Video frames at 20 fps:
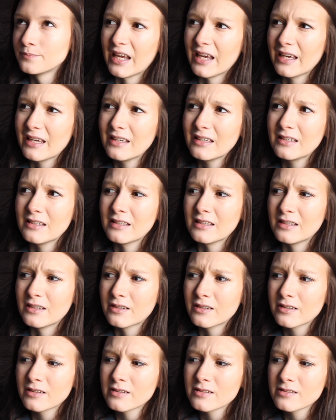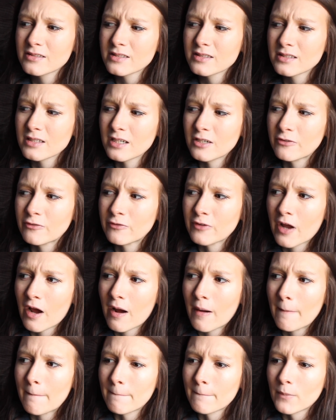8 years, if
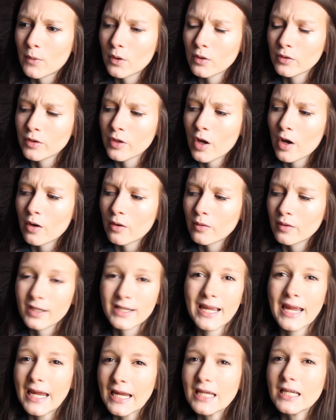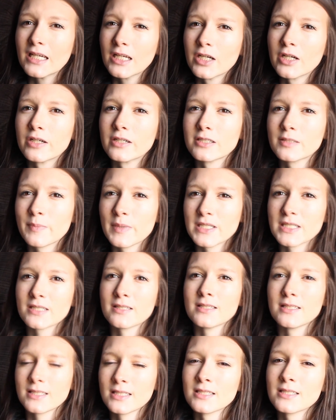not no, like 8 years
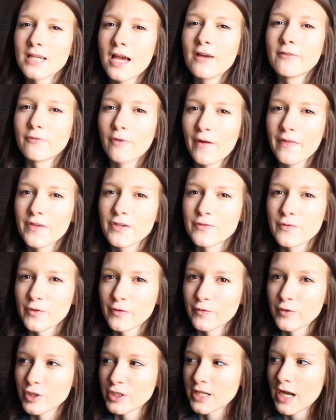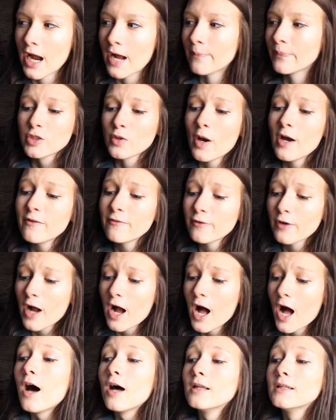basically since I've read this for the first time. So I
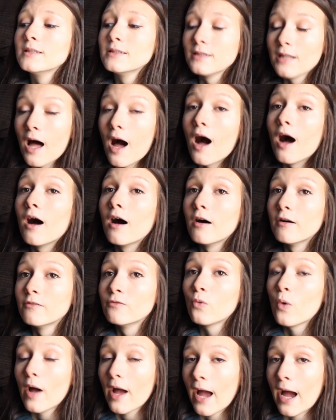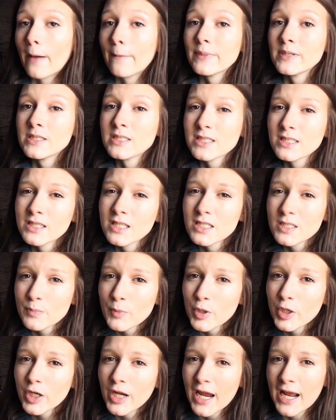forgot a lot of what happened in this
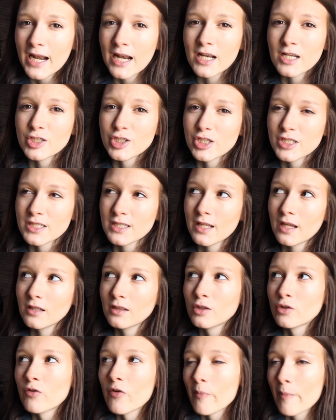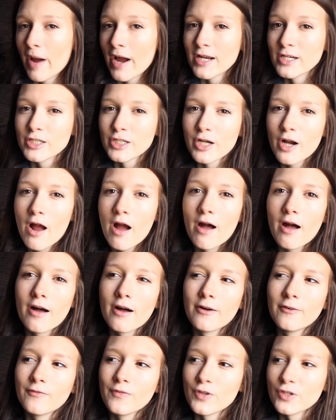book, and just like the reminder
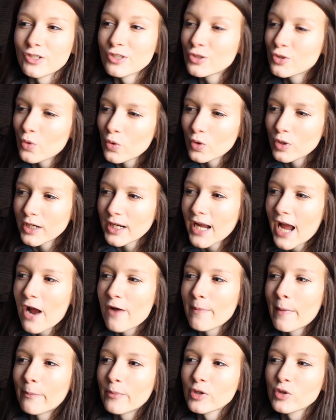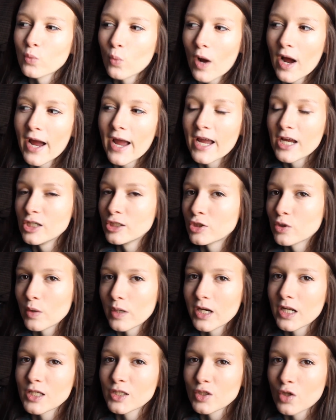of the story, I remembered why I
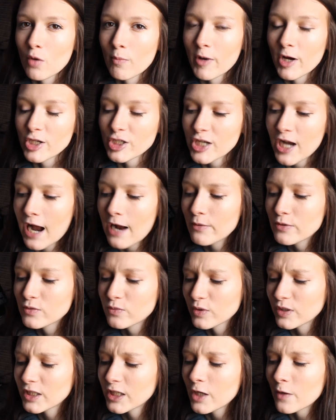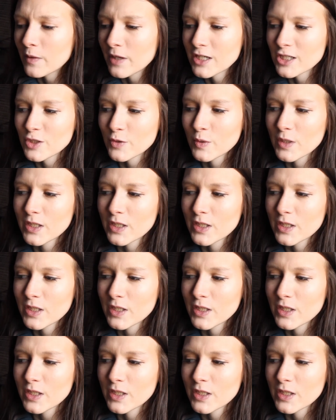enjoyed it so much. I was really going into